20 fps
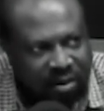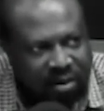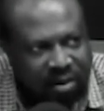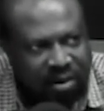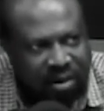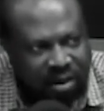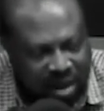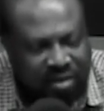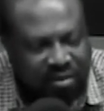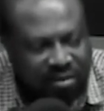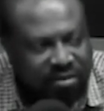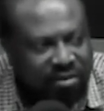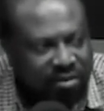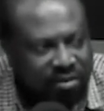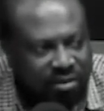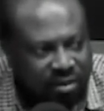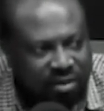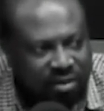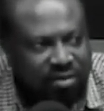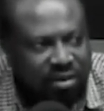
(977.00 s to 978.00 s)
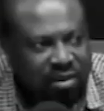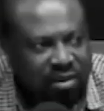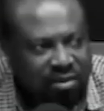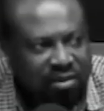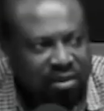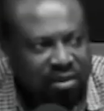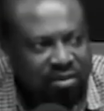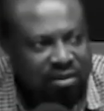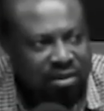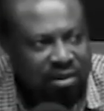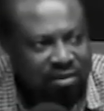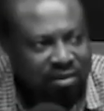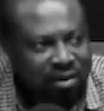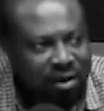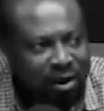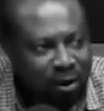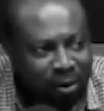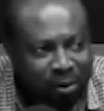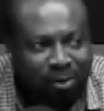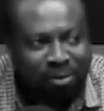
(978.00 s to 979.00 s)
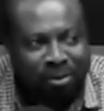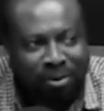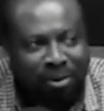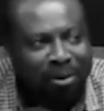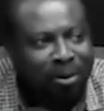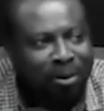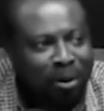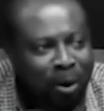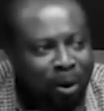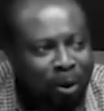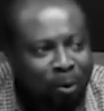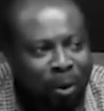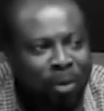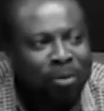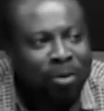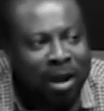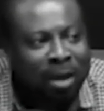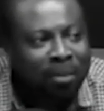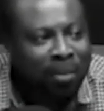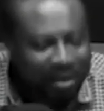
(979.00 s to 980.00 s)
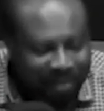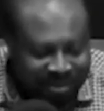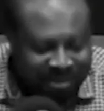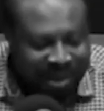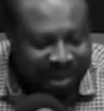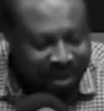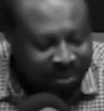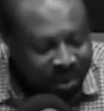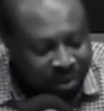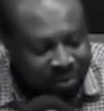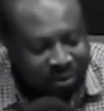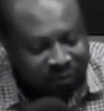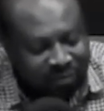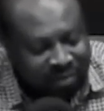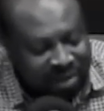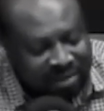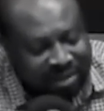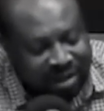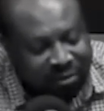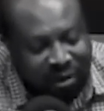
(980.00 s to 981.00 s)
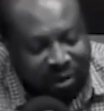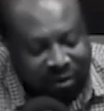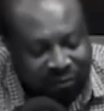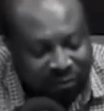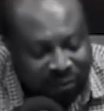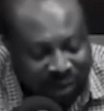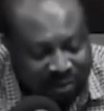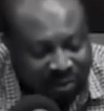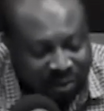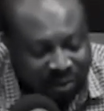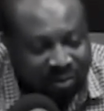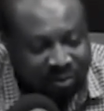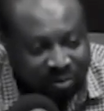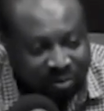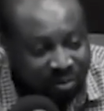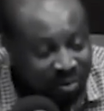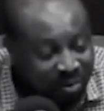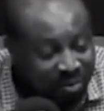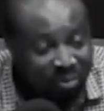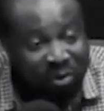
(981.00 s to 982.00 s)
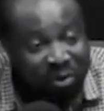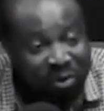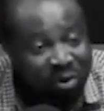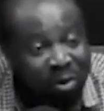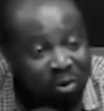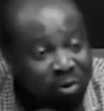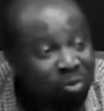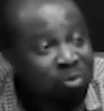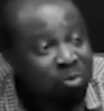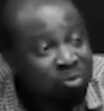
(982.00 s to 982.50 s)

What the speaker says: Yes. Look, when you come and see the amount of data we have worked on, look, we know who